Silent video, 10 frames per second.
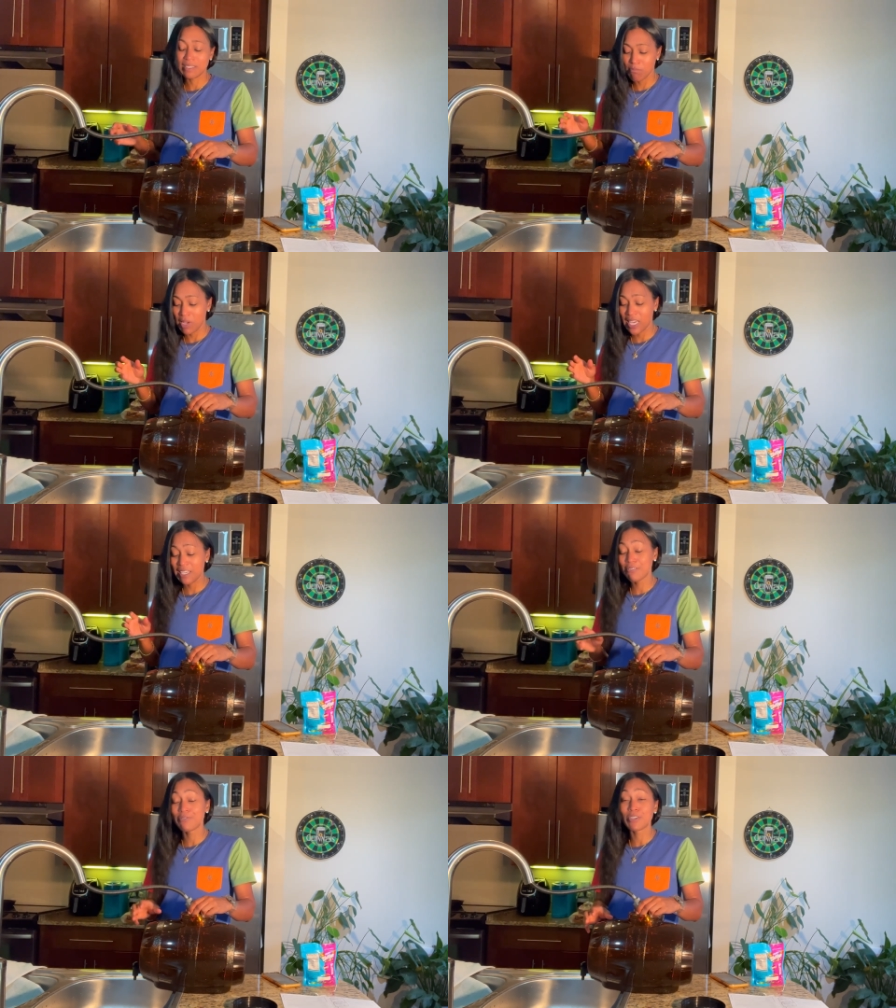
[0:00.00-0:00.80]

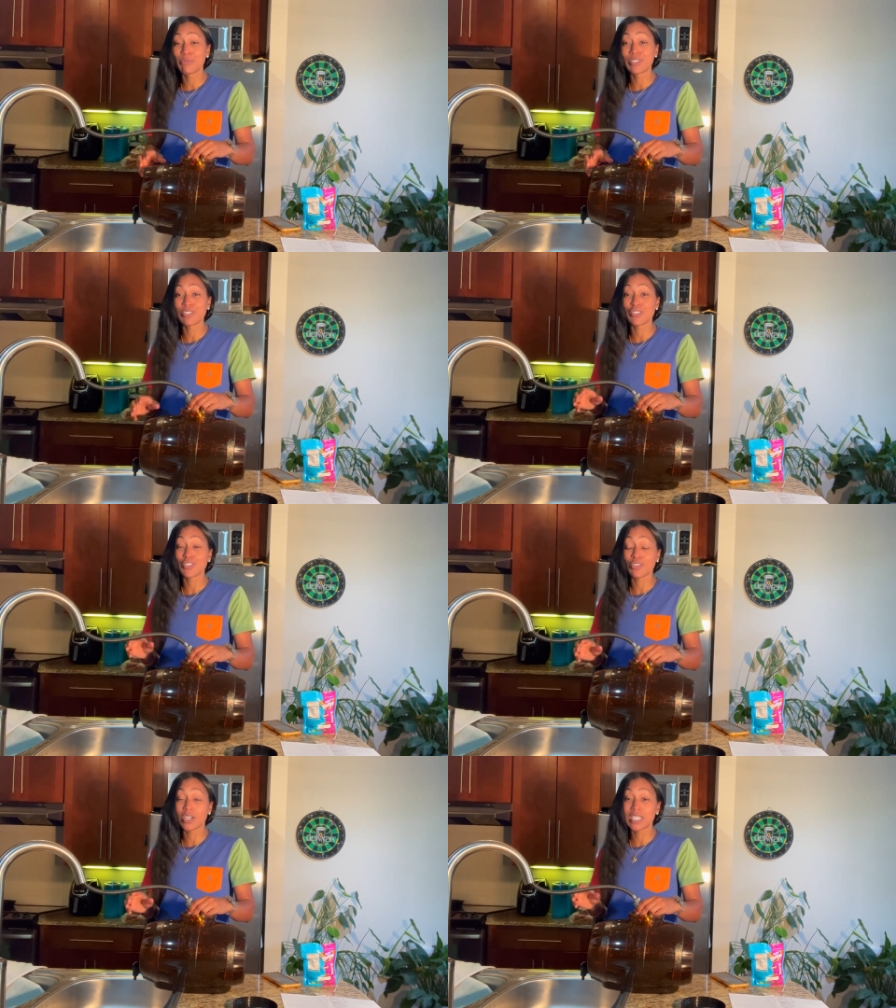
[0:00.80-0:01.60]
My fermenter
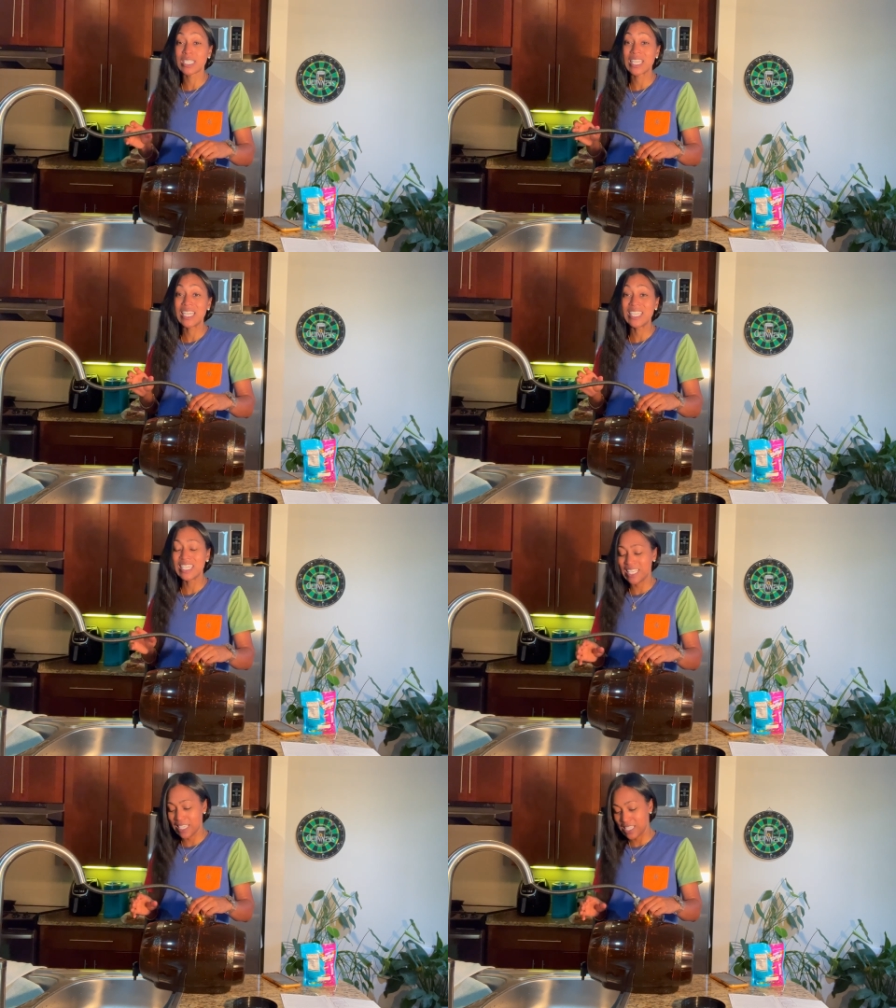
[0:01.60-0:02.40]
started
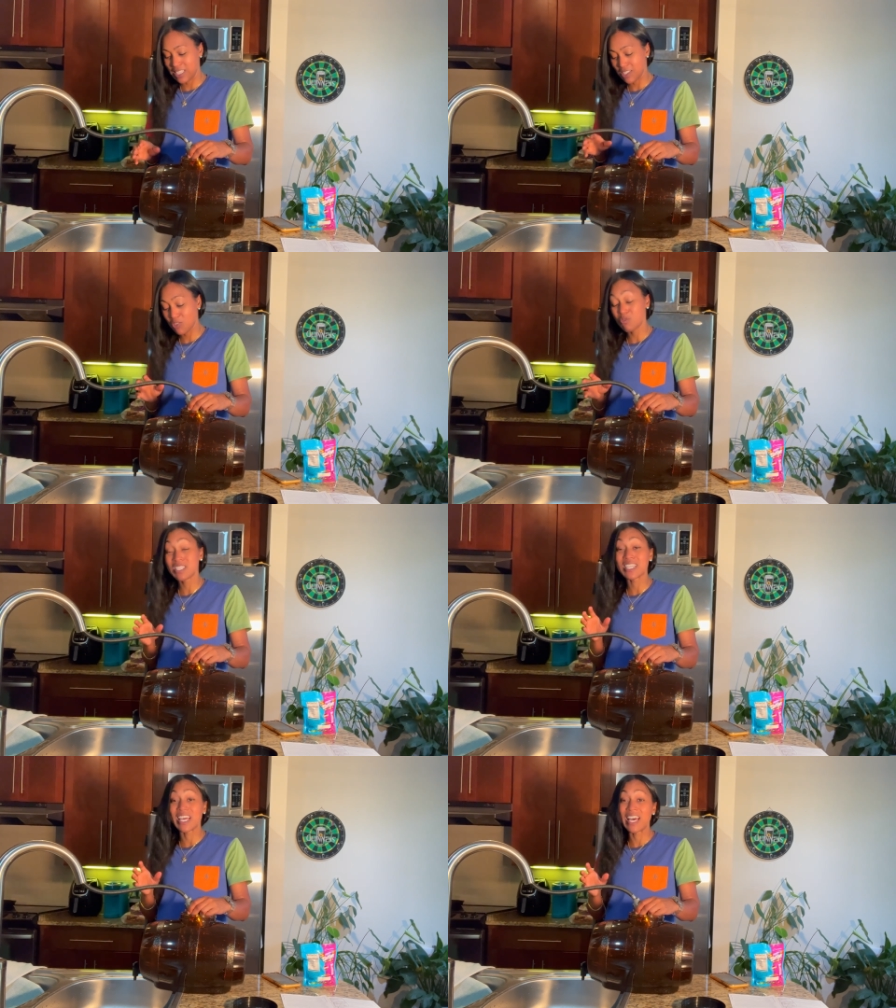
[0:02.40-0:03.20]
leaking. As soon as
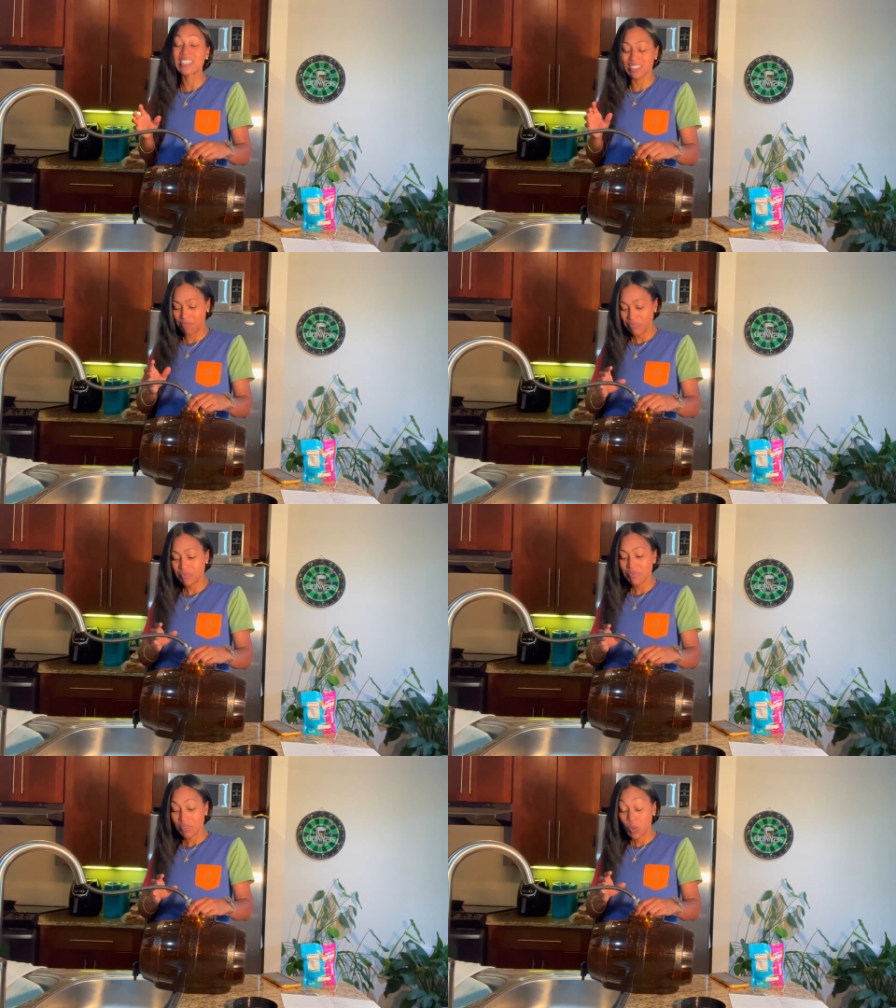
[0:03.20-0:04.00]
it kind of
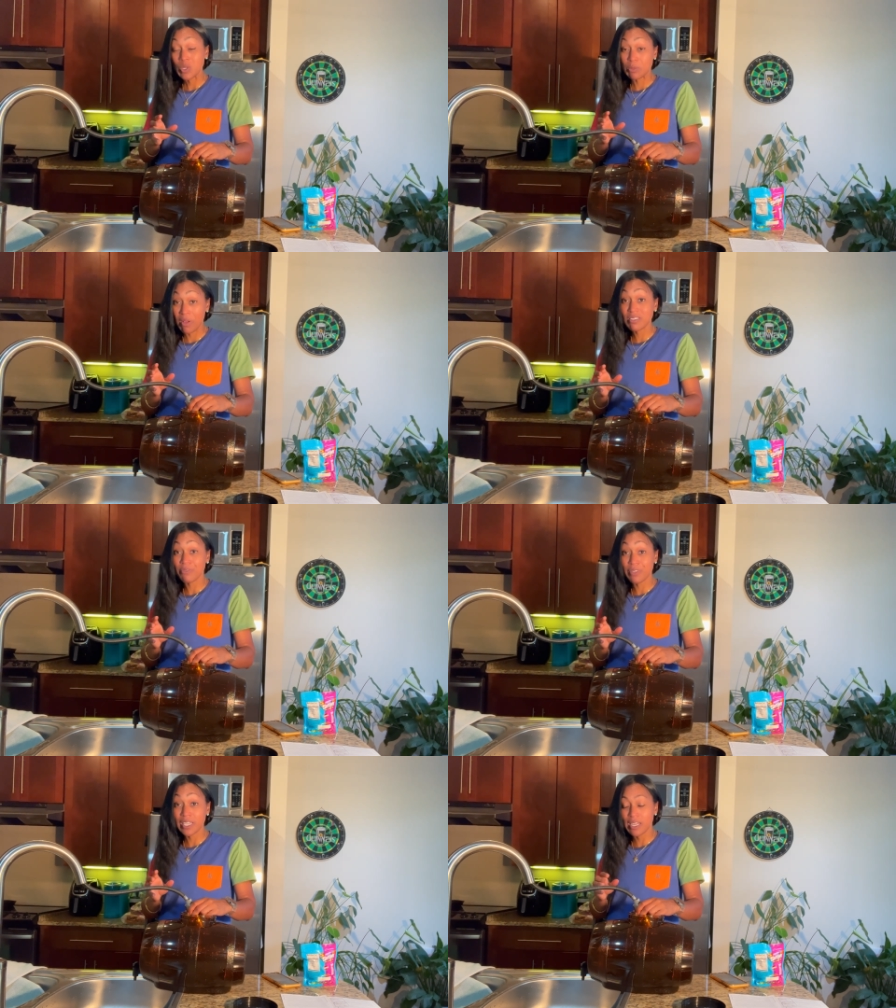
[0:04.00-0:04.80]
was about to
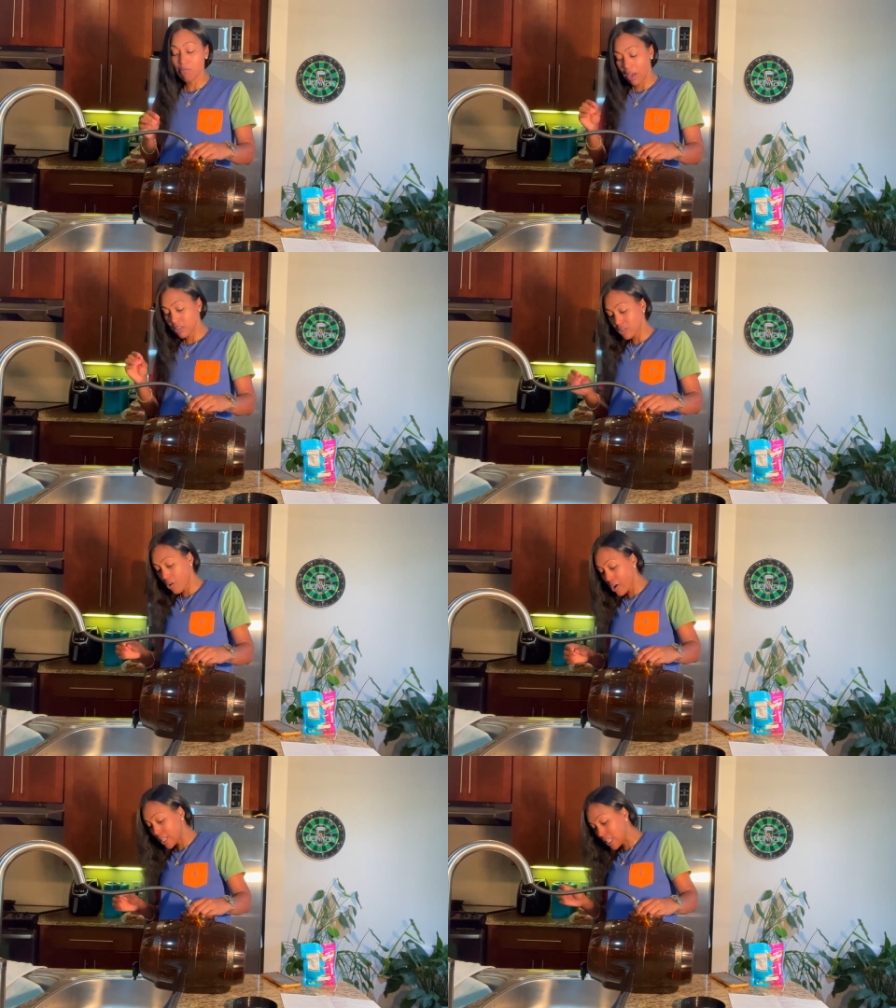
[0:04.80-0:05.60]
fill up, I
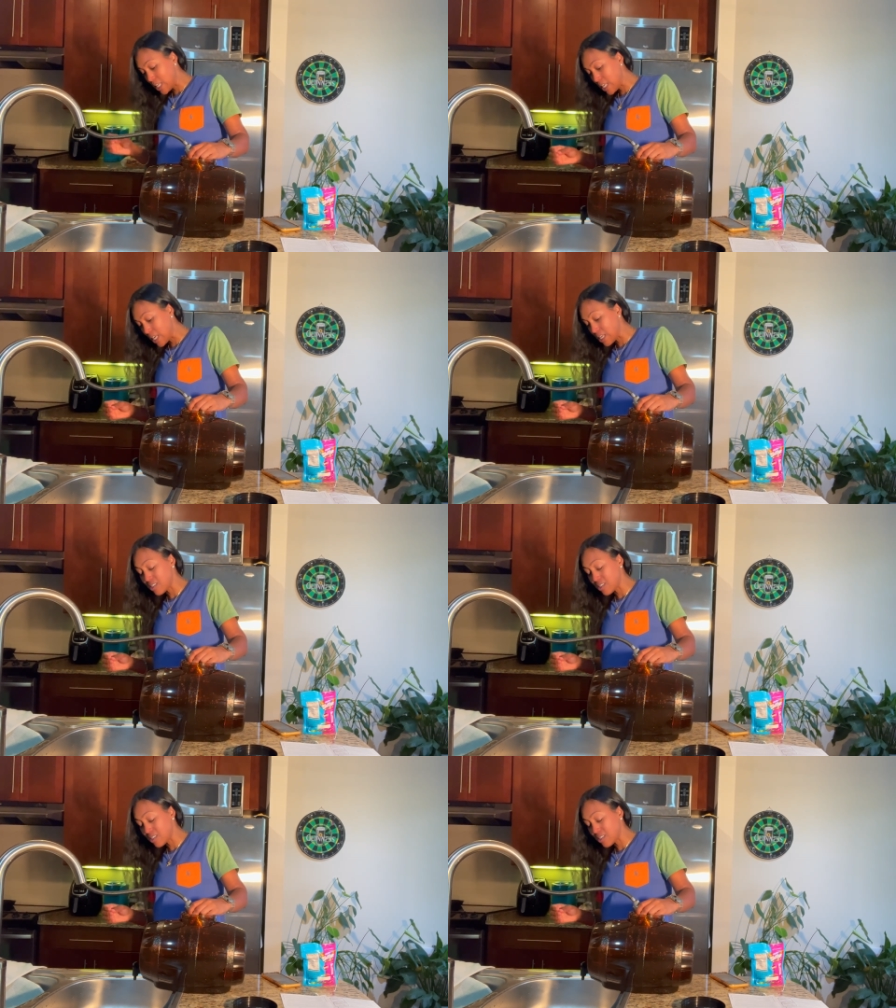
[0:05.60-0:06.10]
saw it leaking.